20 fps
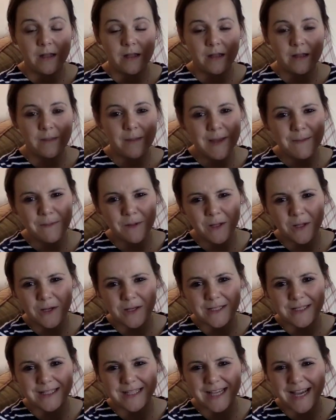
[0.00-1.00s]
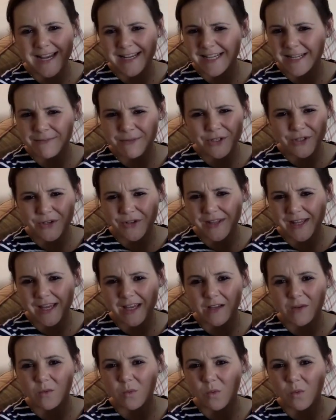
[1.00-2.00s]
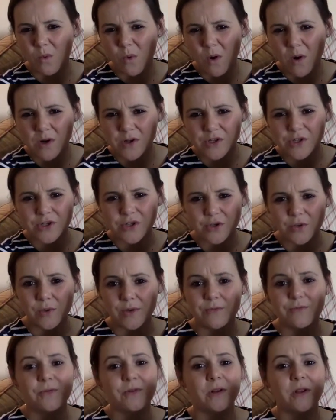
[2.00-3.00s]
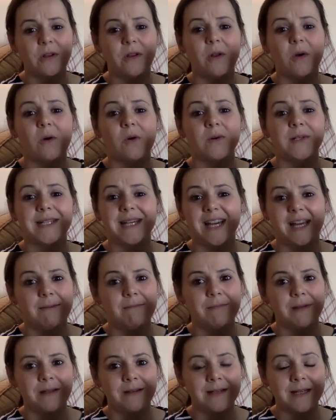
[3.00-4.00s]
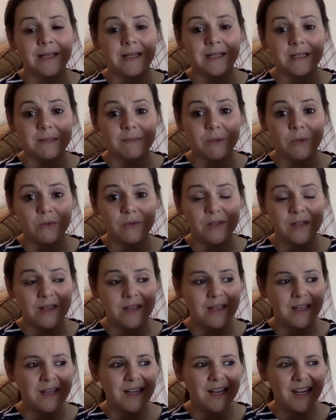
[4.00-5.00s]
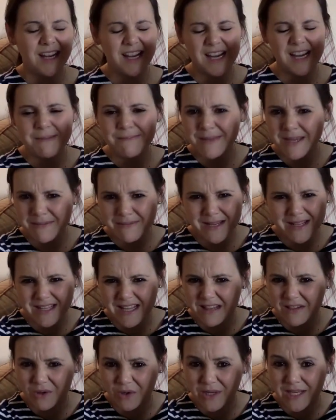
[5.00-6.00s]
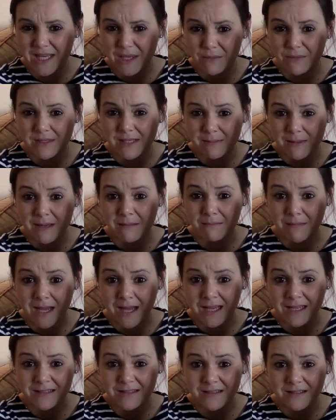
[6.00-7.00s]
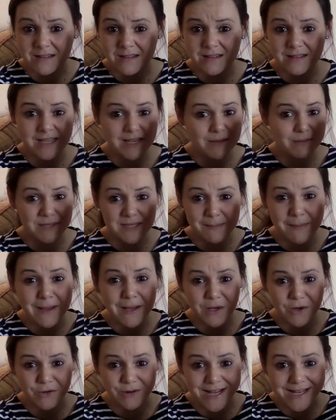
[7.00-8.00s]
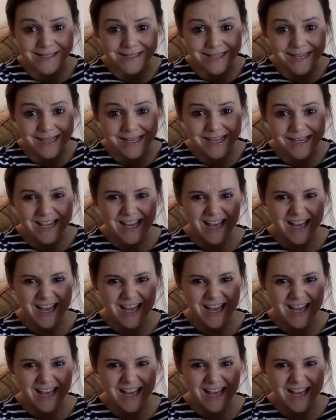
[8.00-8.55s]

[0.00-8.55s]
The people outside, I'm sure they had watched Noah for a long time building his boat, and maybe they thought he was a bit mad, that he was a bit crazy.